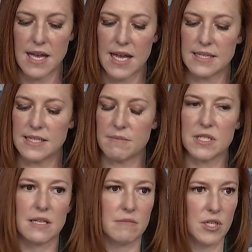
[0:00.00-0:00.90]
His team
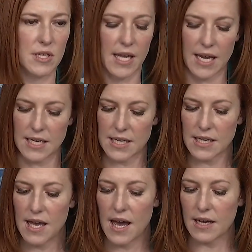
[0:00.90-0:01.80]
is
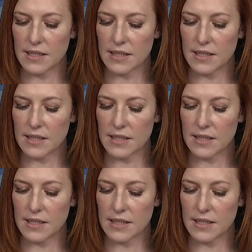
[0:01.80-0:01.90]
communicating a